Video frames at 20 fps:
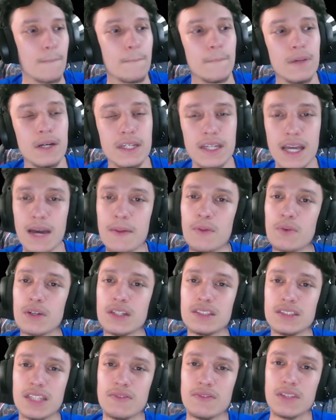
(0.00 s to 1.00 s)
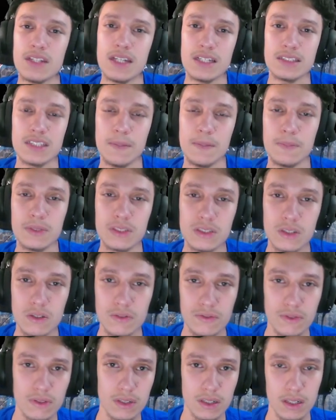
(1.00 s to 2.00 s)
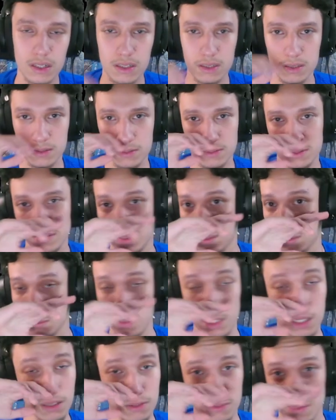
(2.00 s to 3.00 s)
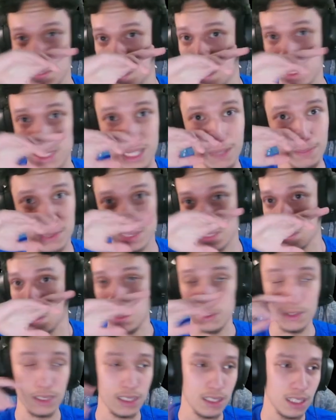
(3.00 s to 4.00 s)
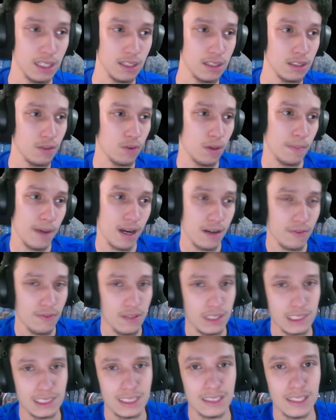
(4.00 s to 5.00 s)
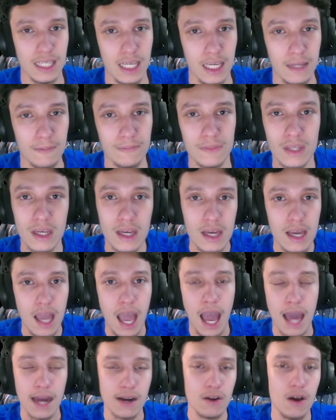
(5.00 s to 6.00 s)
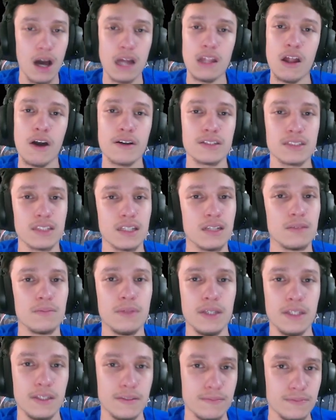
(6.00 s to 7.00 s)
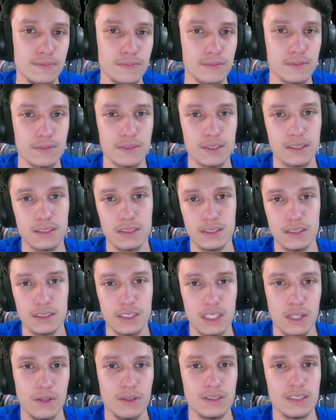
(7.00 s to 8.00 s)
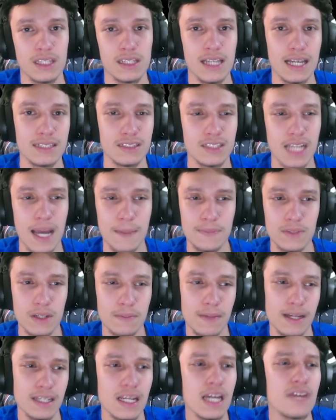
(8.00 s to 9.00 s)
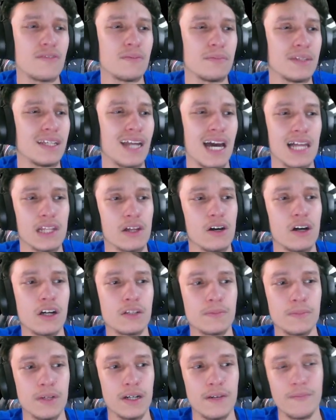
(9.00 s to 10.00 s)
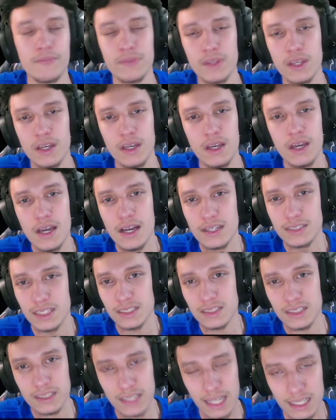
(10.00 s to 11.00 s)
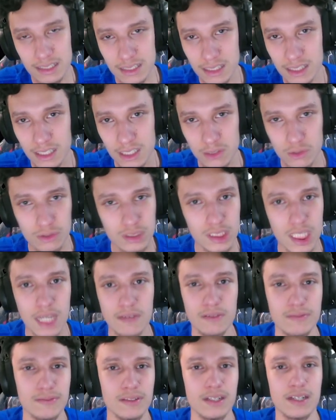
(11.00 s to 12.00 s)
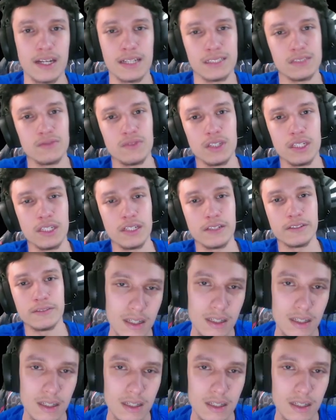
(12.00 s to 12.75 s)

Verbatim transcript: But yeah, we're going to save the next episode for, uh, well, for next episode. Clearly, we're about to finish the game. I don't know how long it's going to be, considering it's the last chapter. It might not even be that long, but just in case it is, we'll save it for the next video.